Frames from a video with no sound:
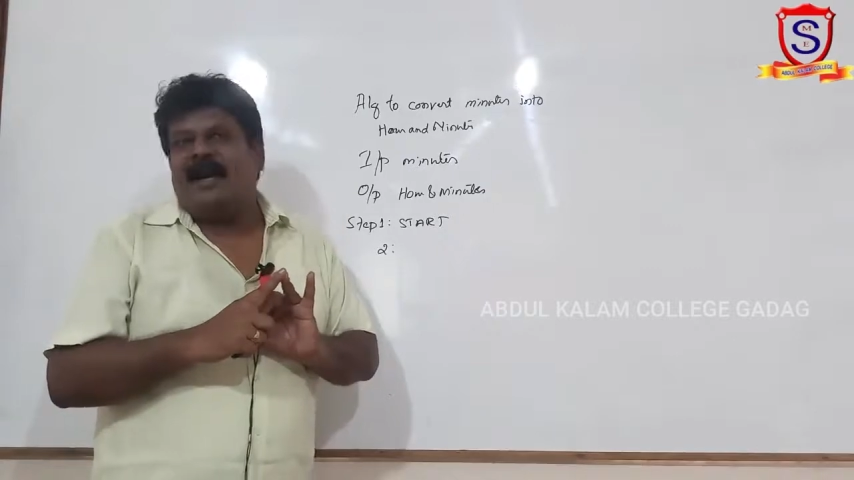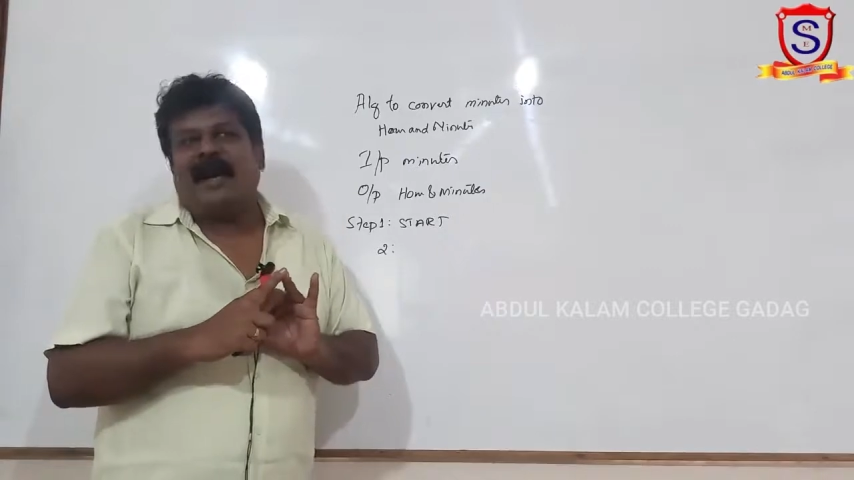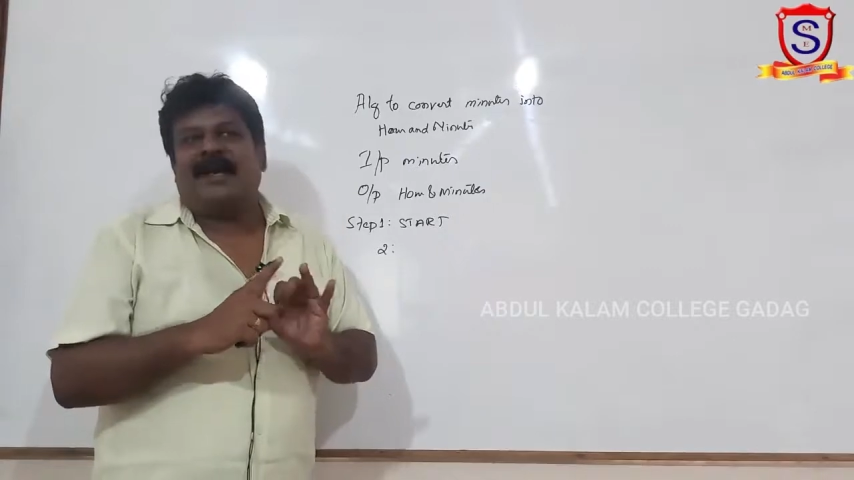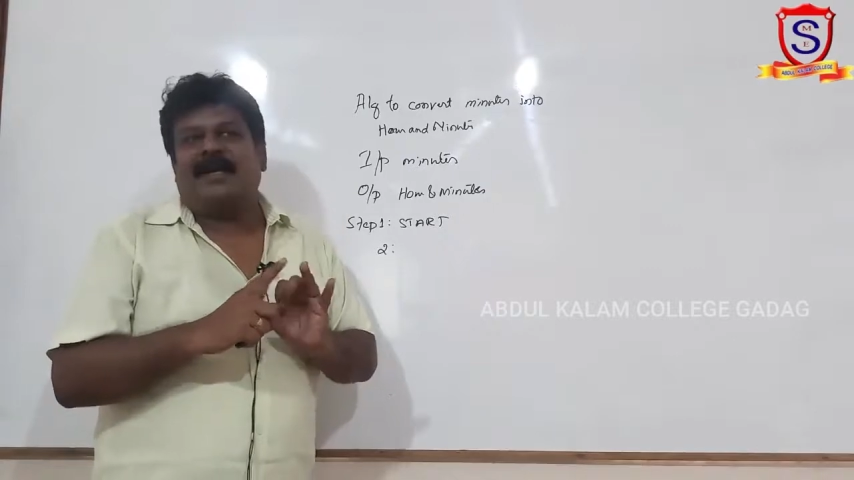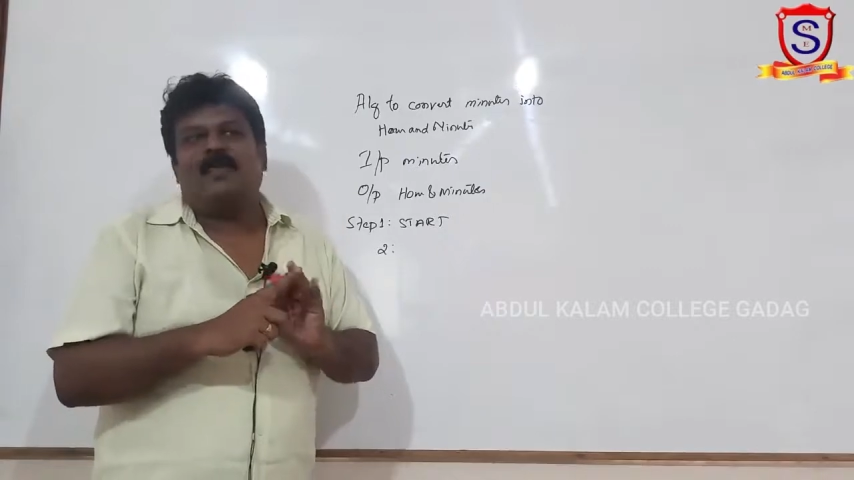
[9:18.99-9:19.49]

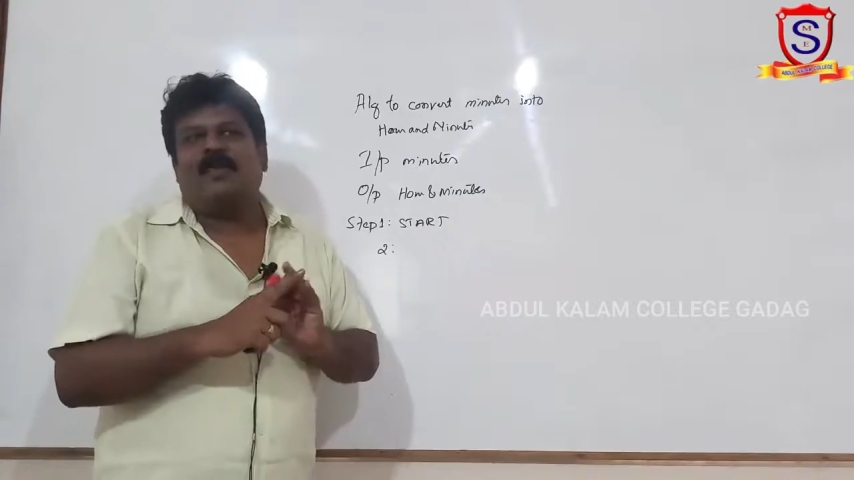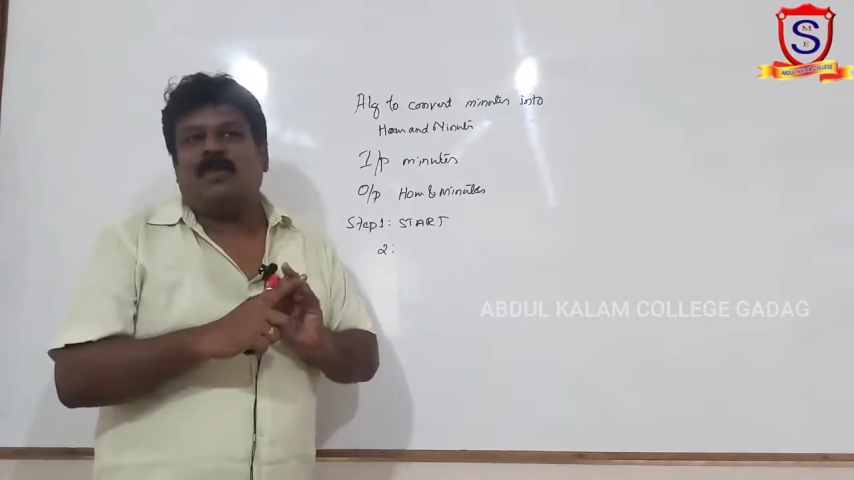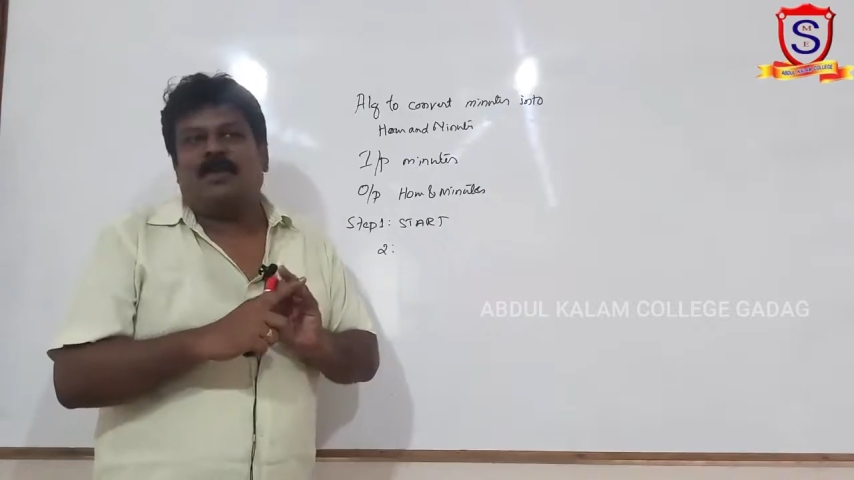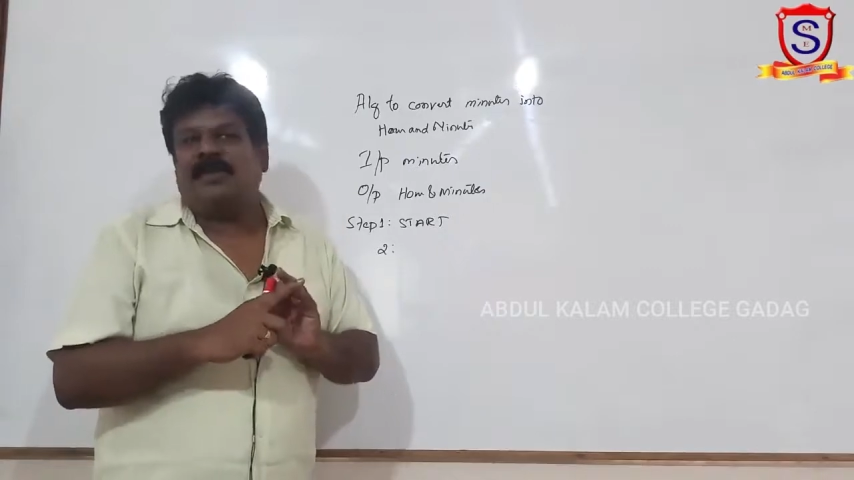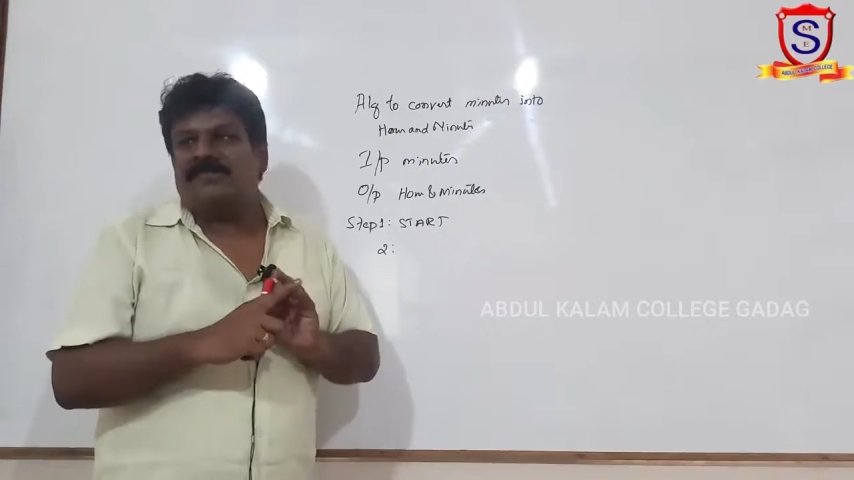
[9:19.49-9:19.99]
And to
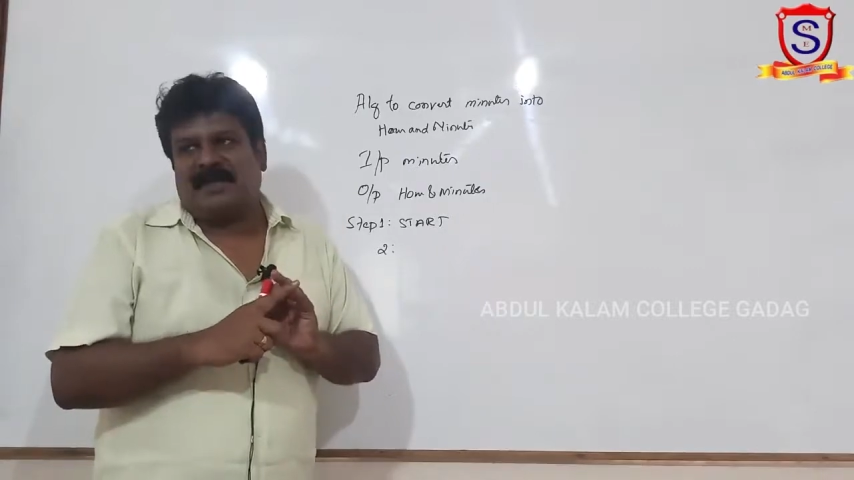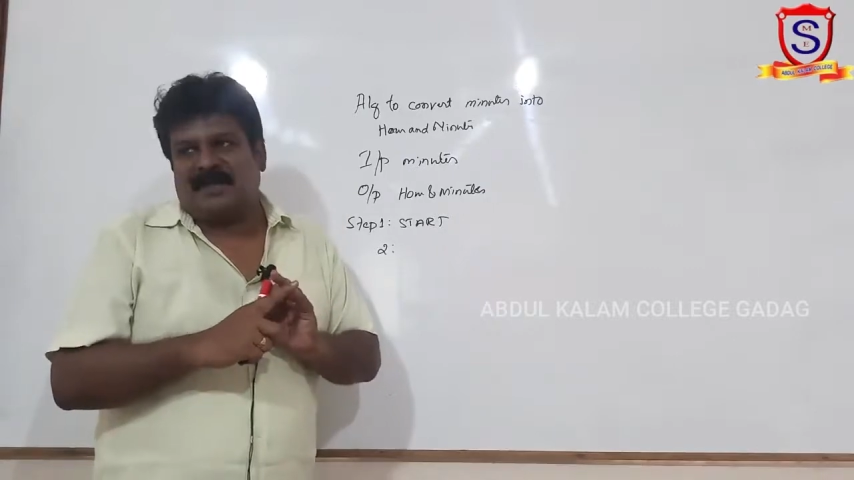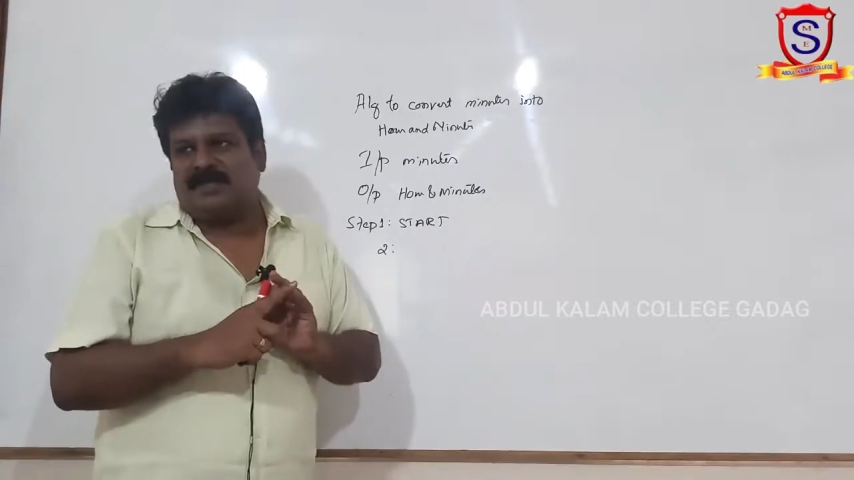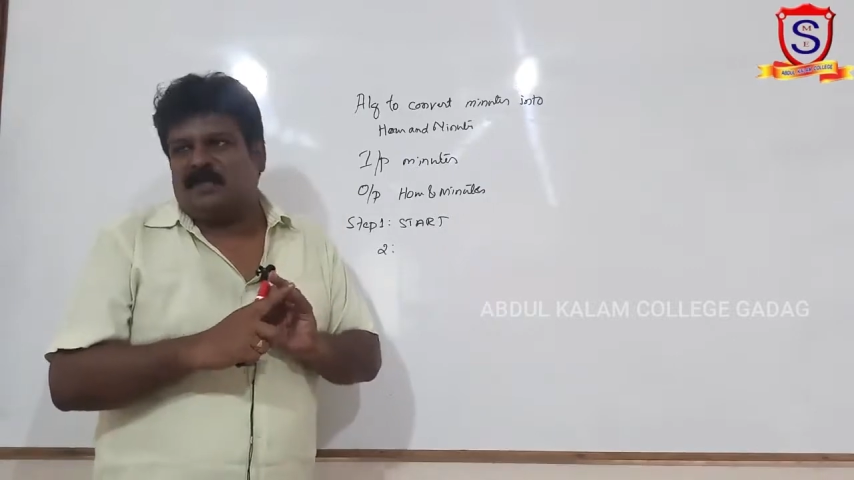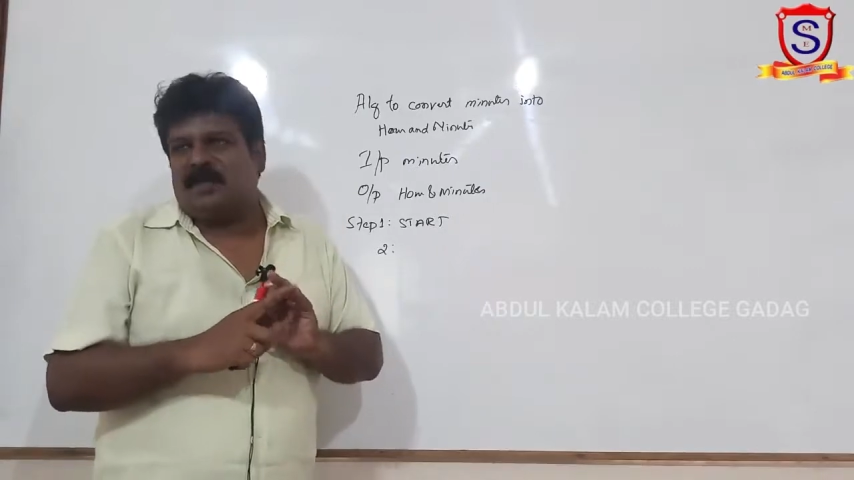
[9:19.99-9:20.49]
hold the
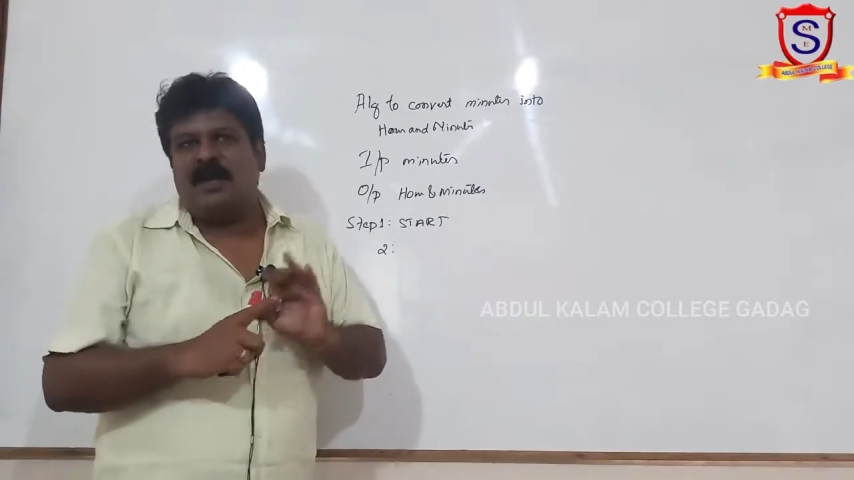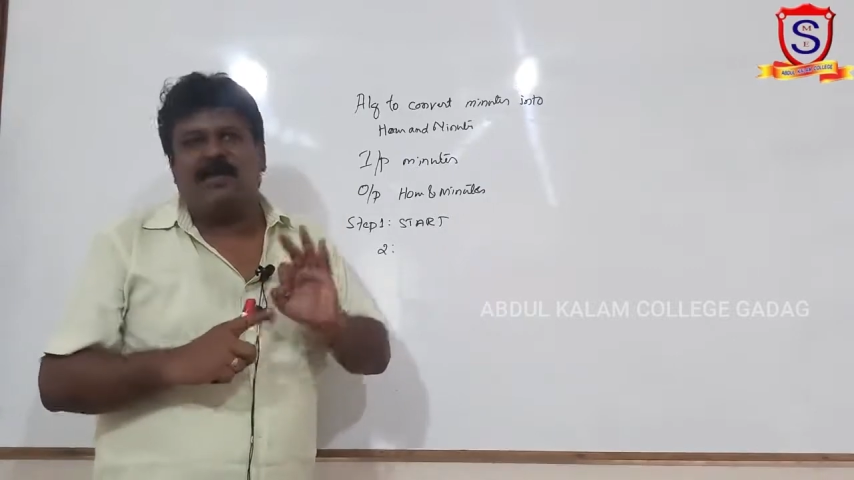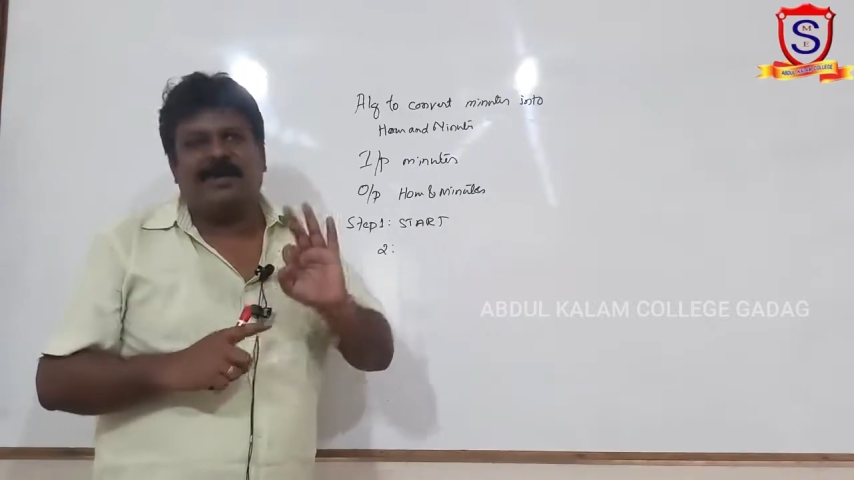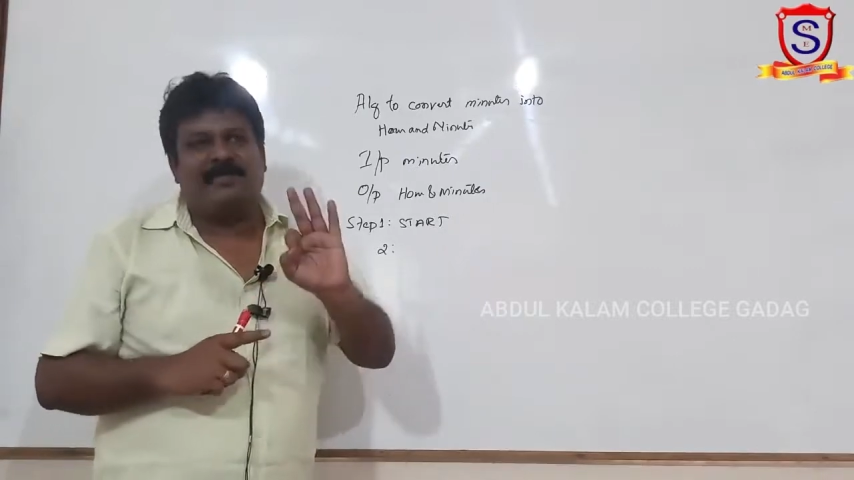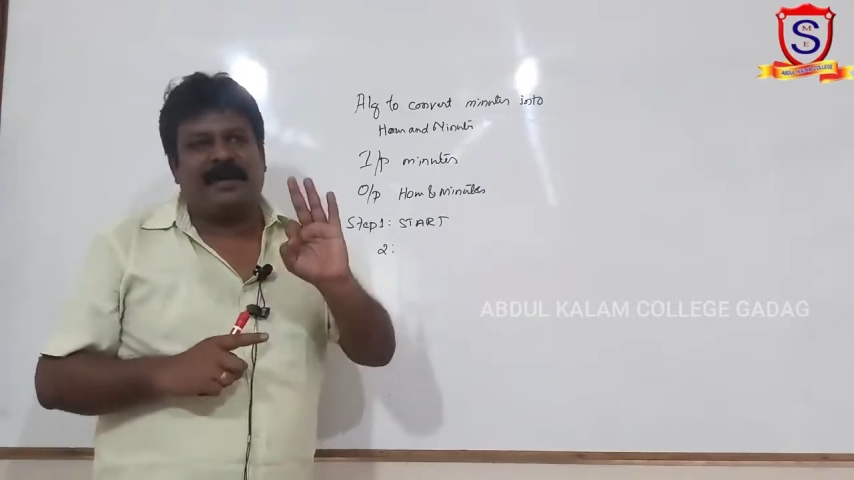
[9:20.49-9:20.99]
minutes. Totally how
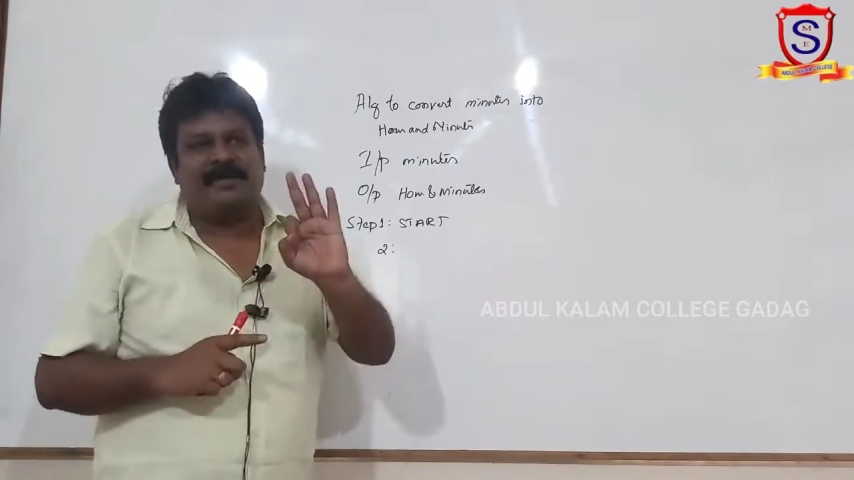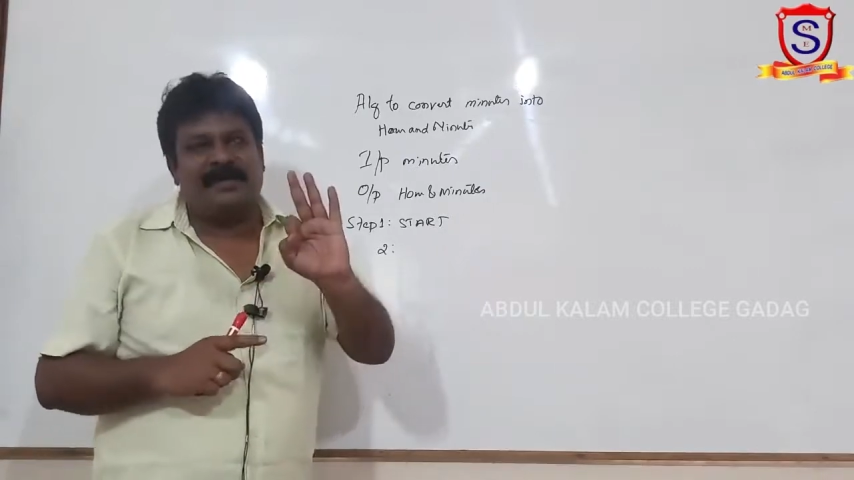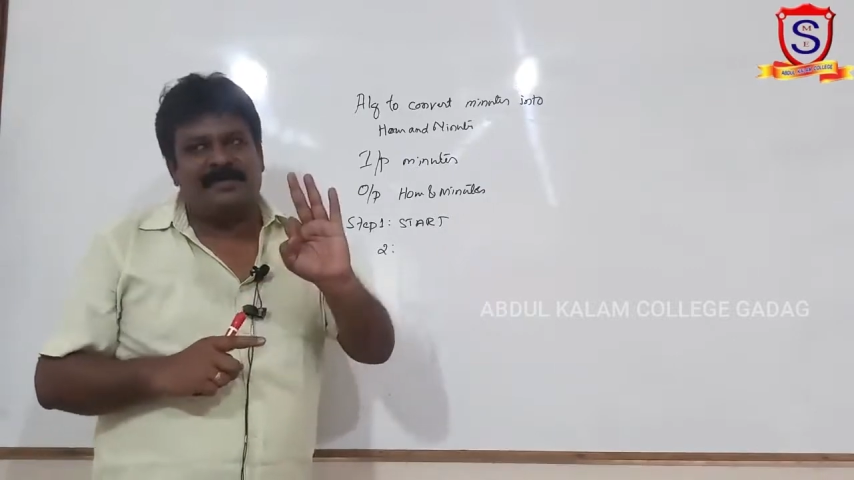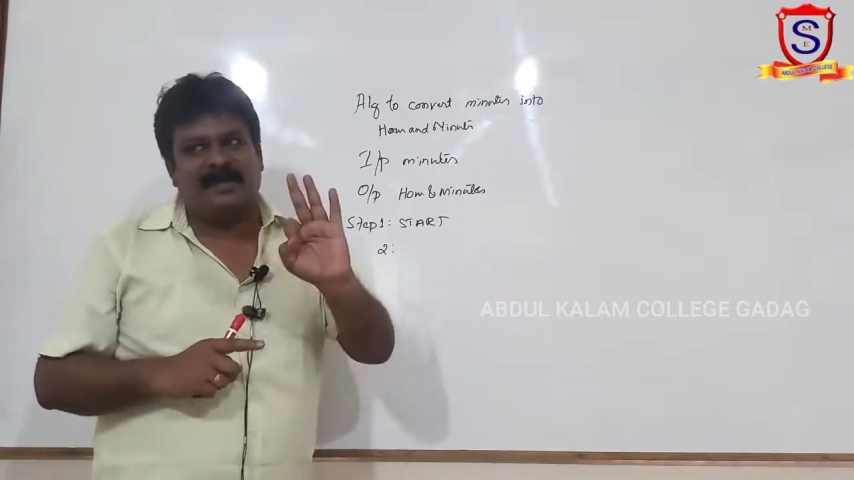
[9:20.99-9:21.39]
many variables?